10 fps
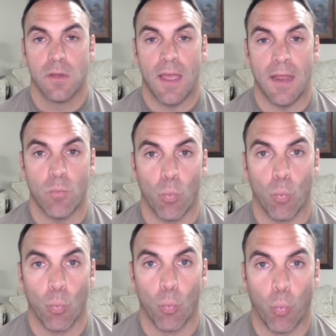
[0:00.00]
and
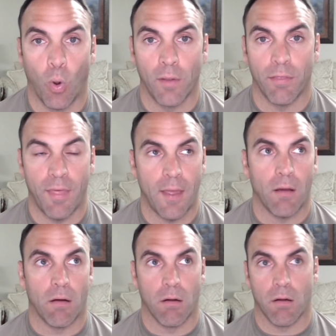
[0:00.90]
what they
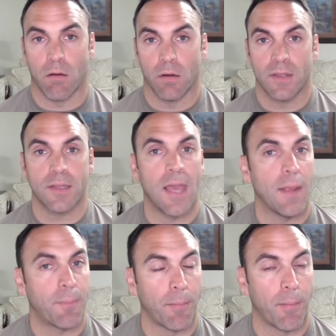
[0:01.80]
are
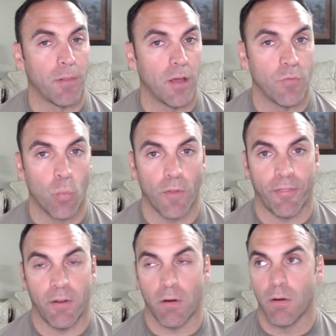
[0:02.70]
capable of and what
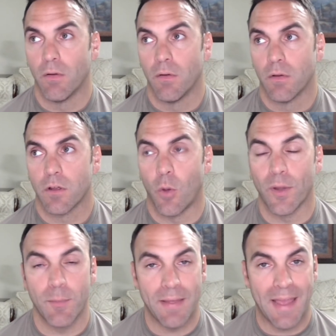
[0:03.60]
they're
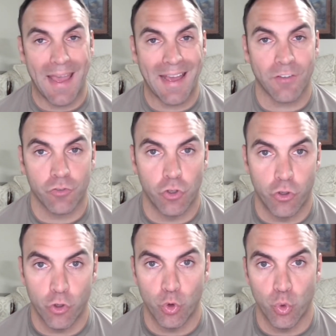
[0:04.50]
going to be asked to
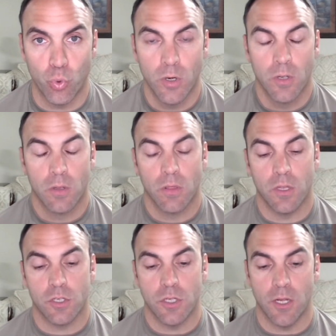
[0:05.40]
do
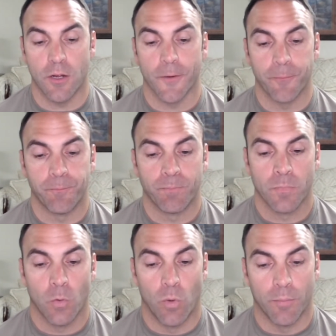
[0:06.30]
this year.
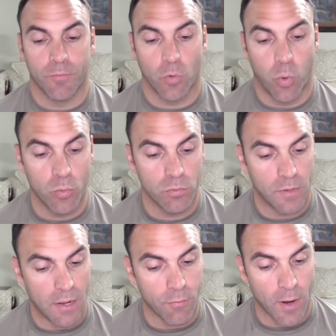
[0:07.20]
Well, to quote
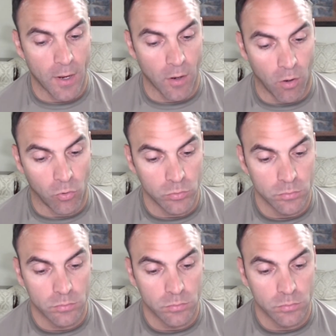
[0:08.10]
Dave Ragone,